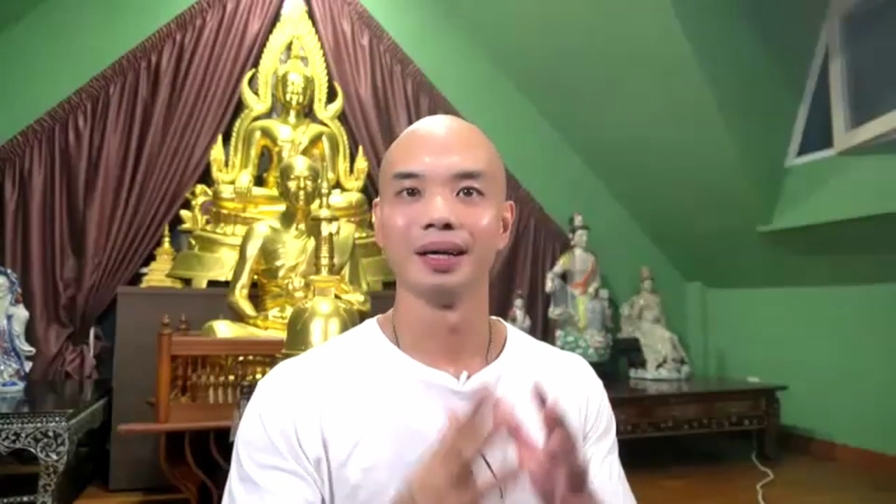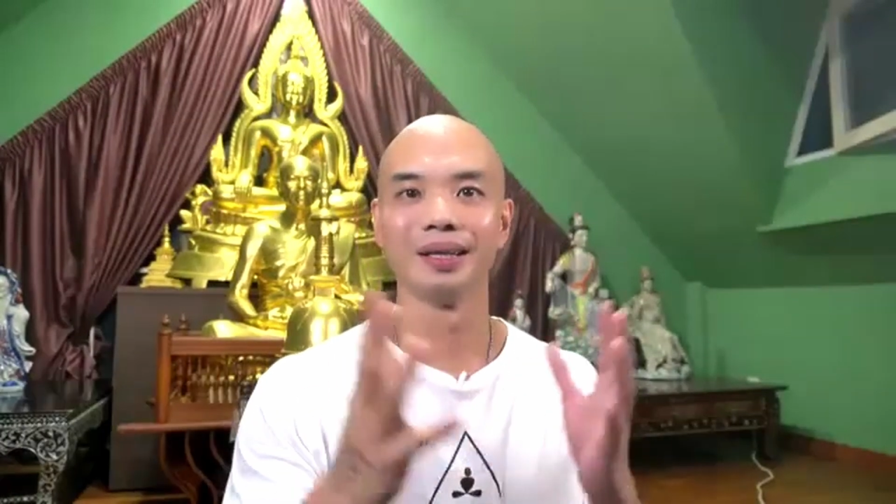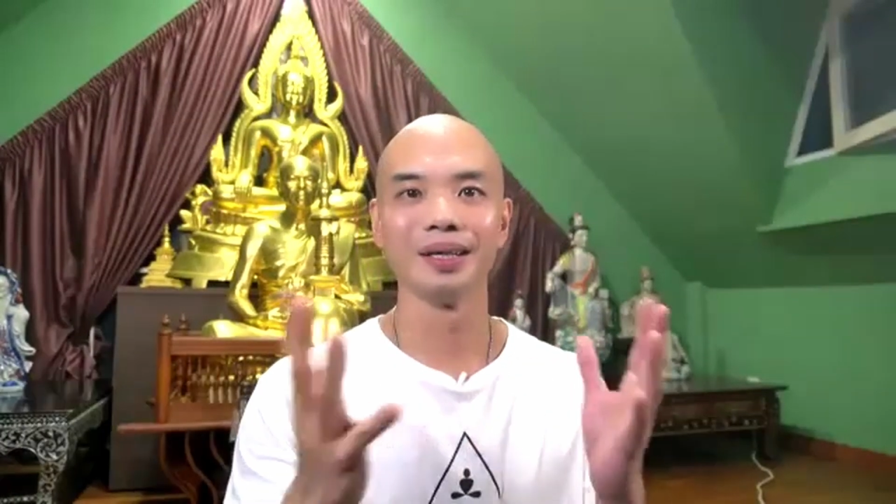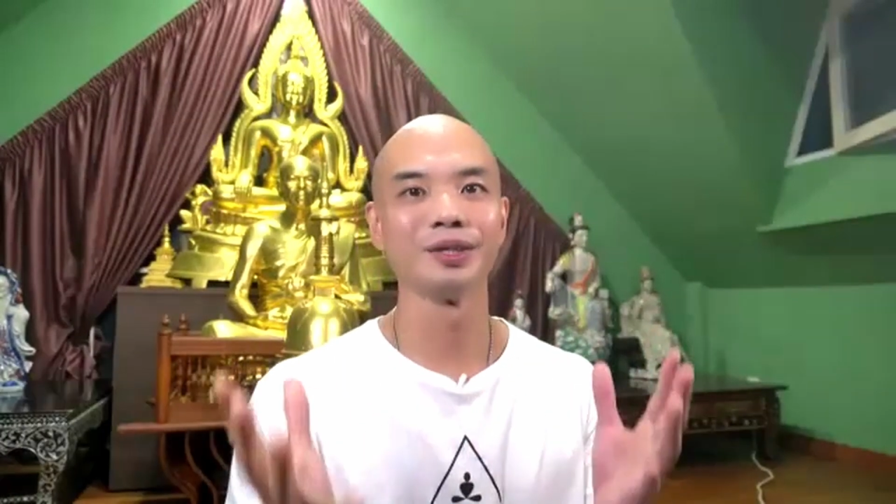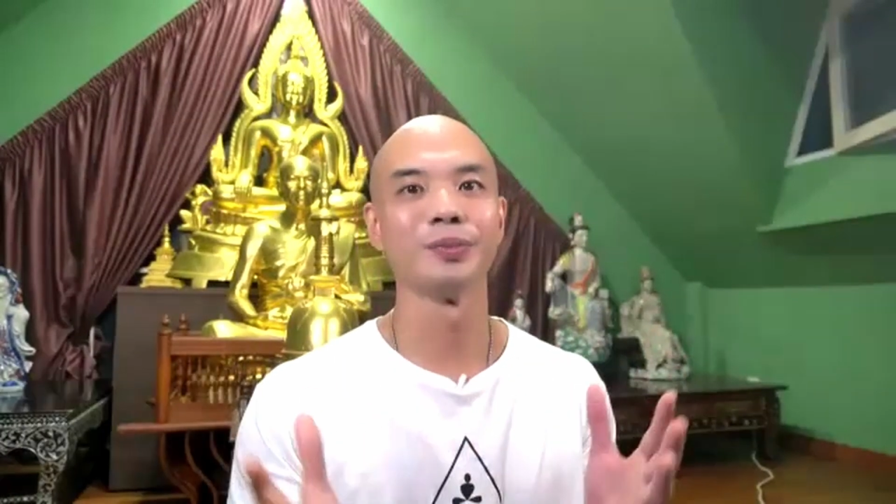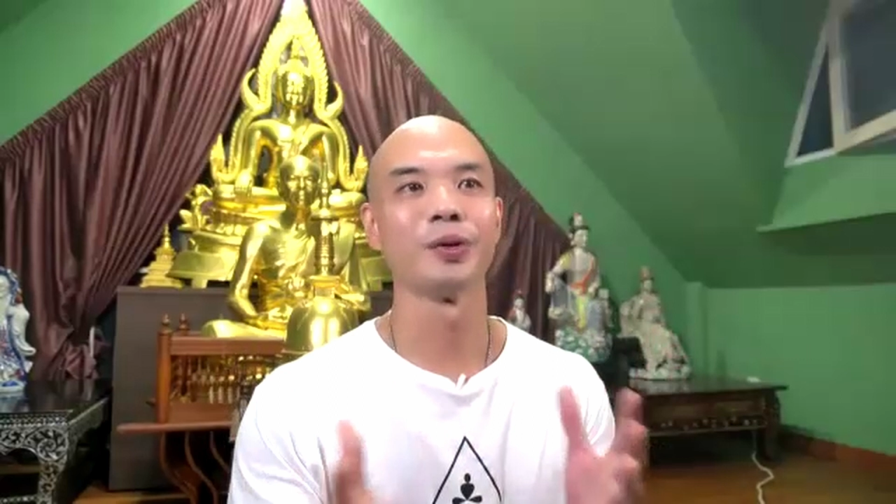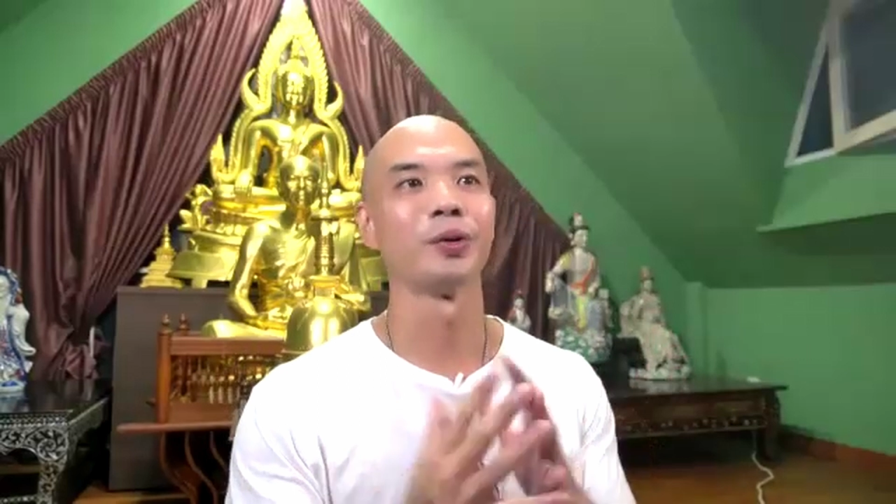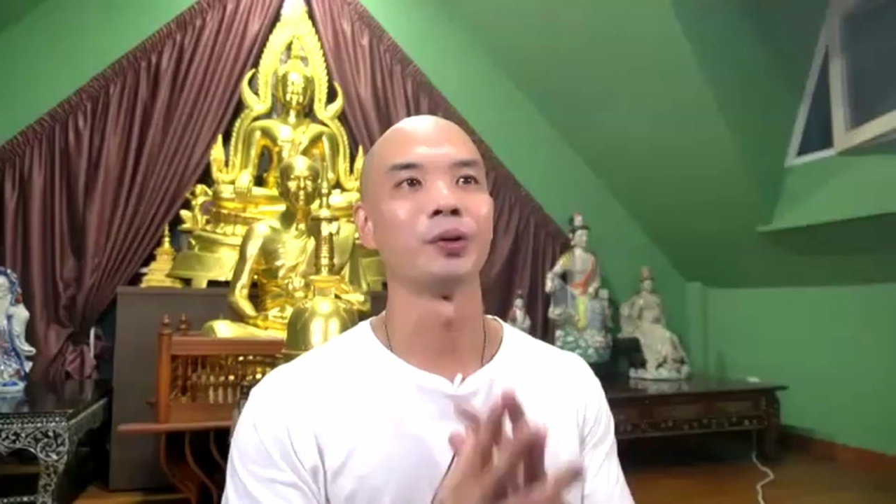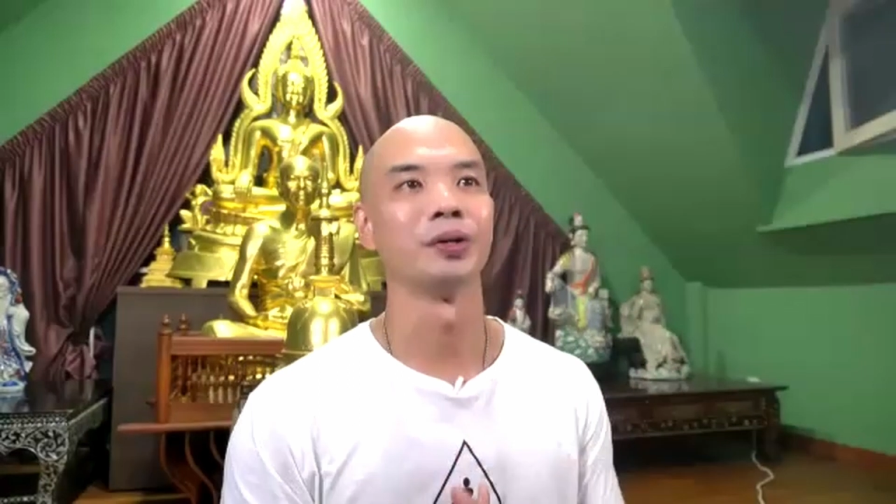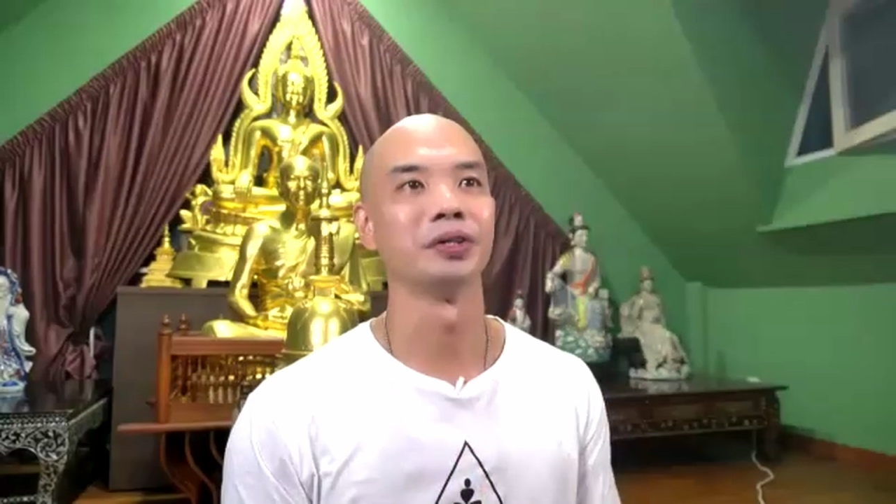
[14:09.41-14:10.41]
And that's
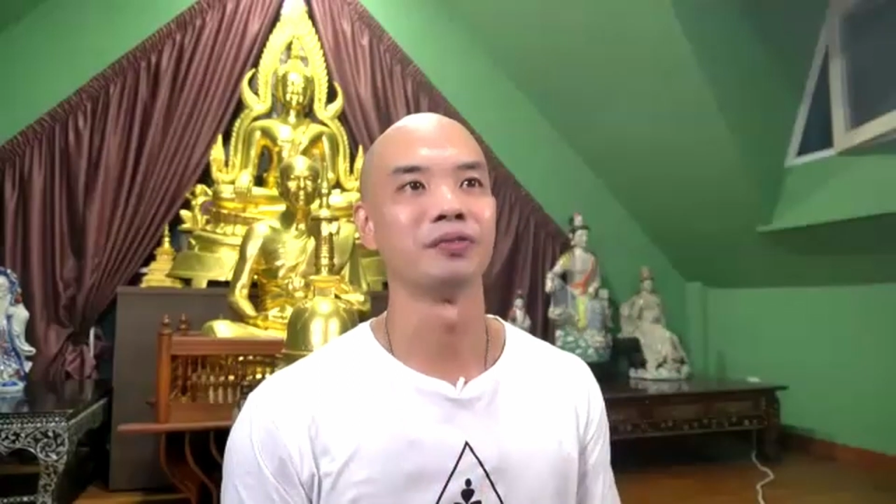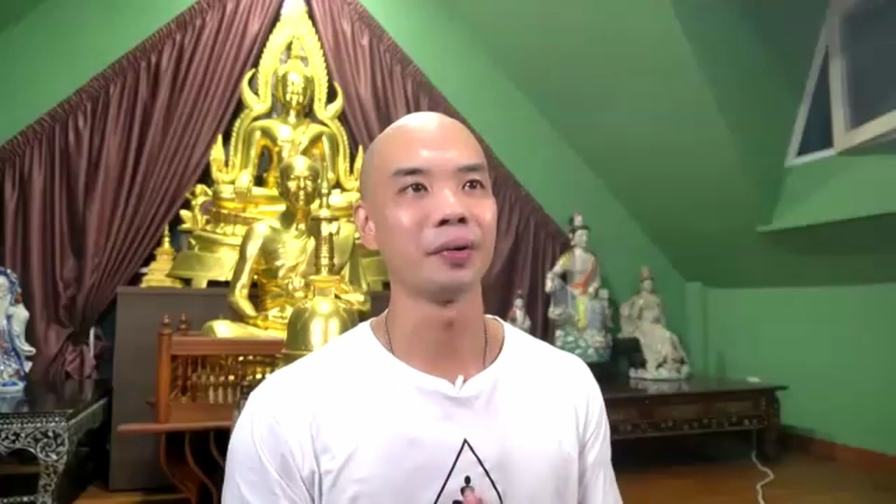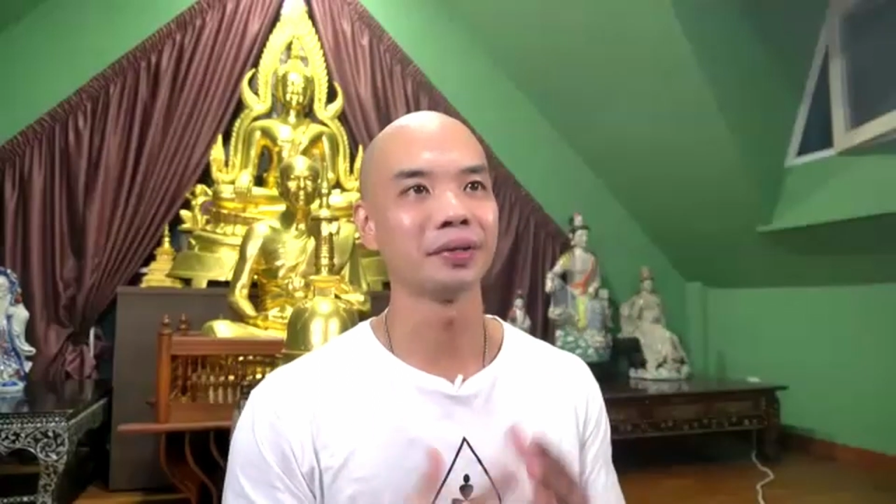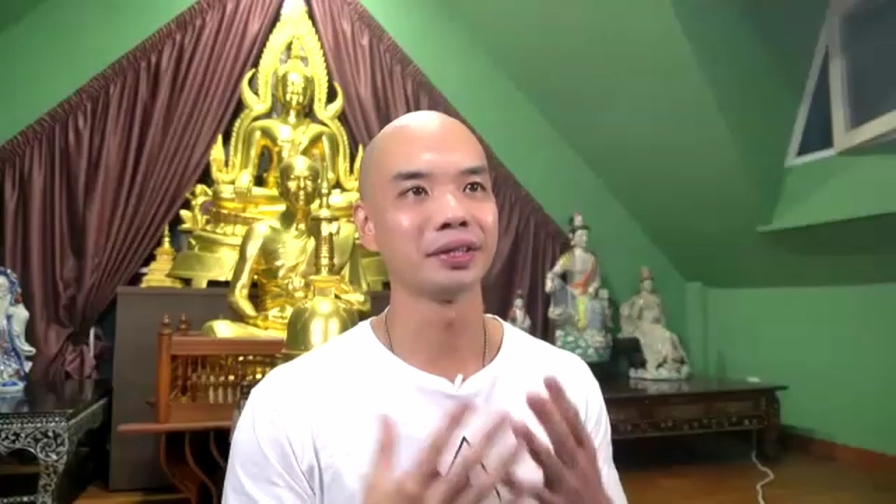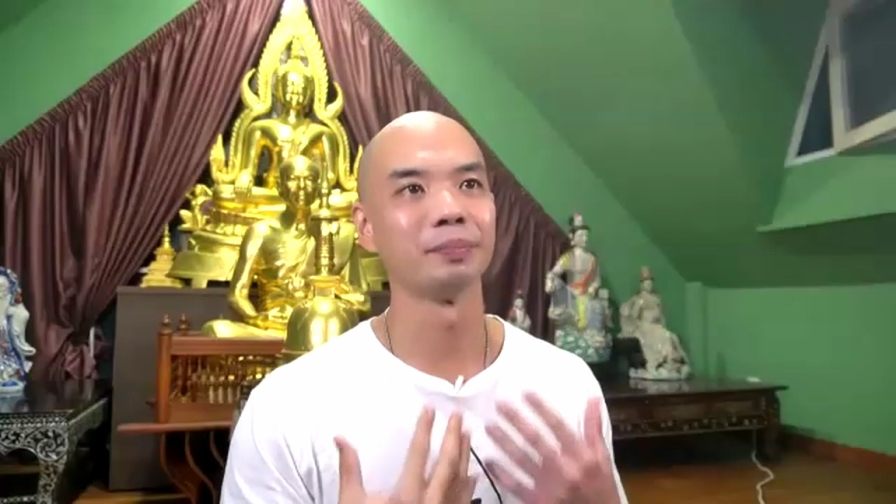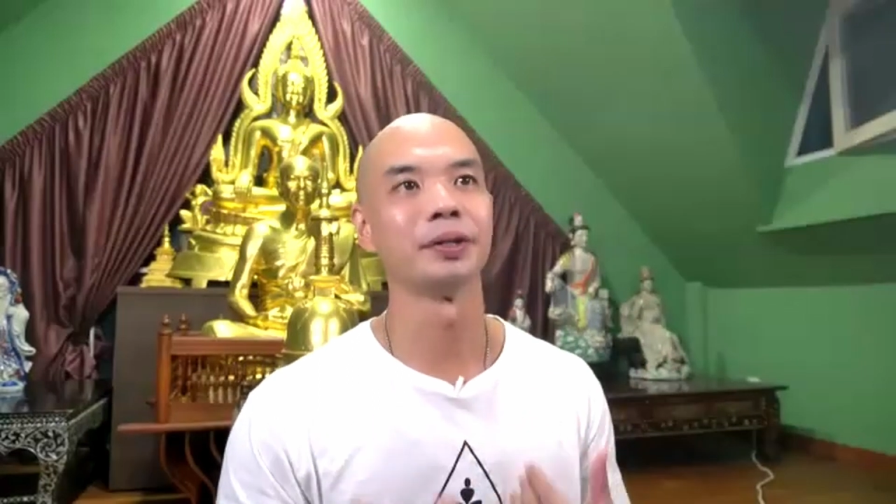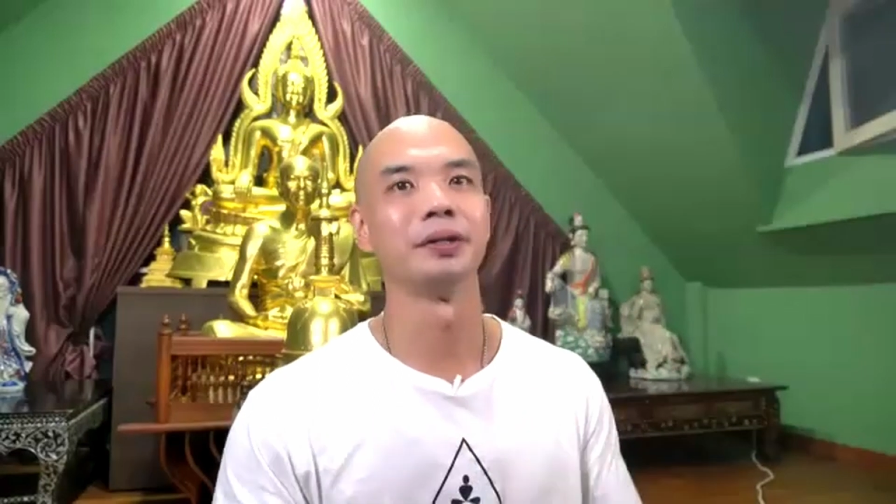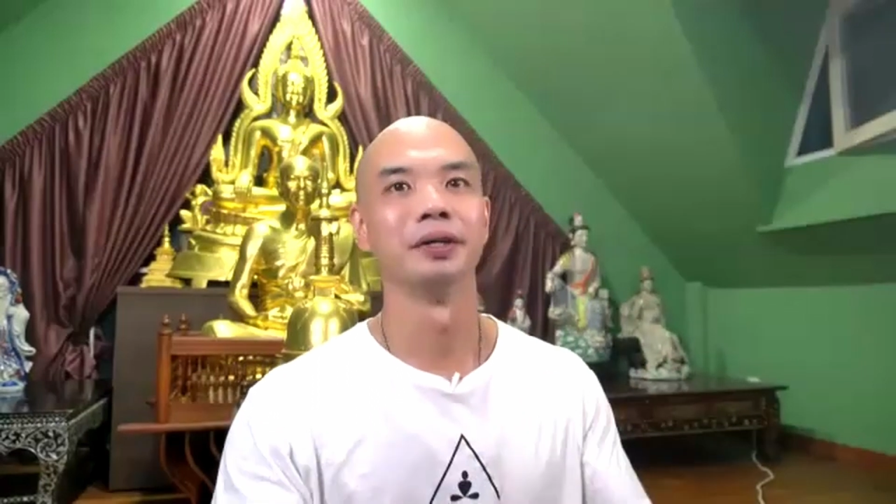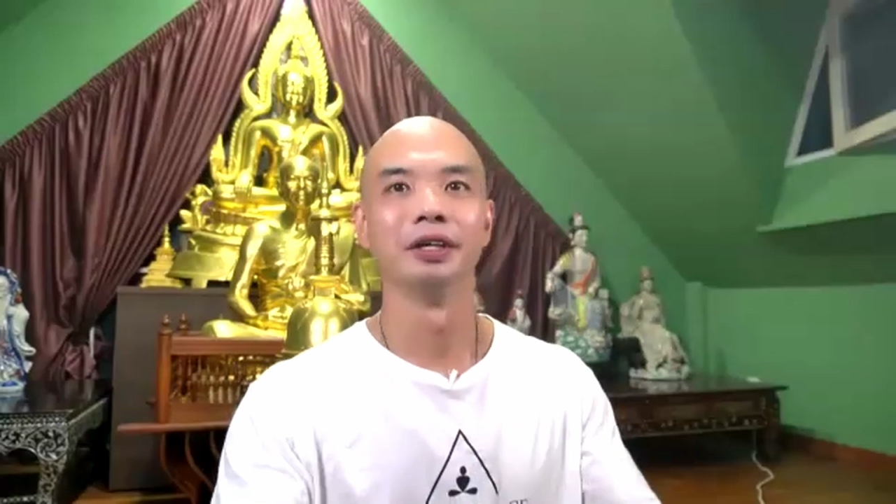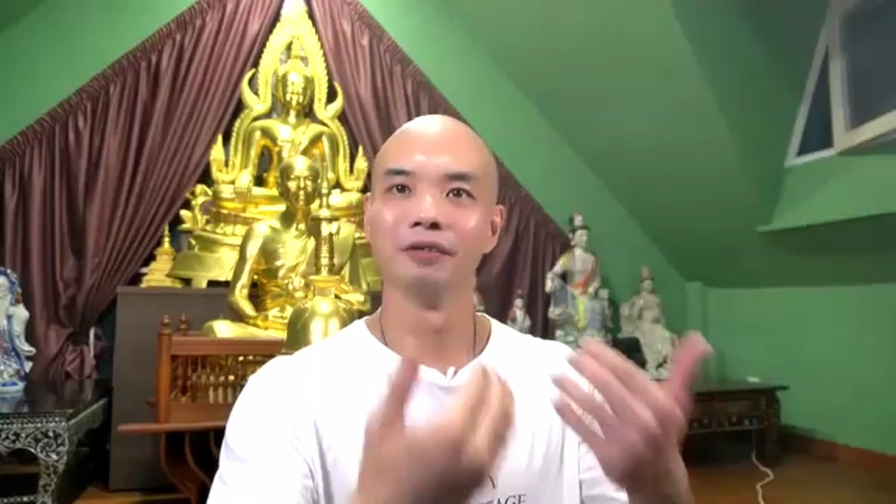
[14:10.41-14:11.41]
about all. It's very
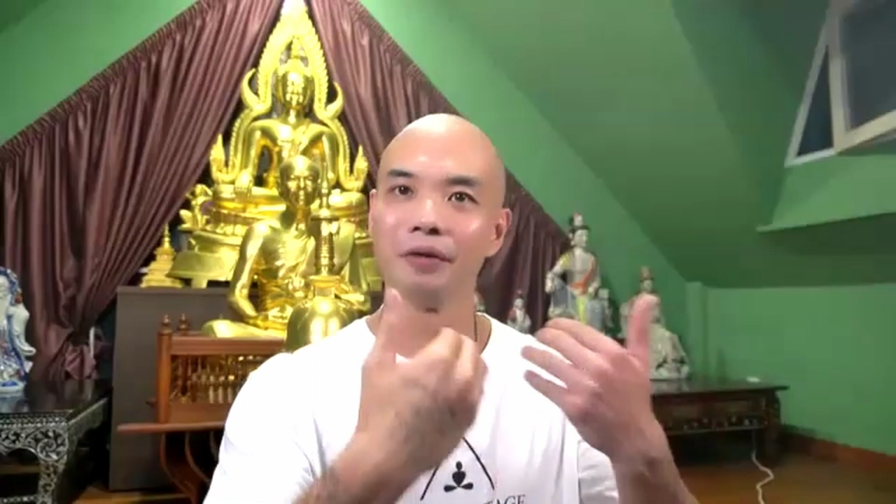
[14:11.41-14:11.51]
simple.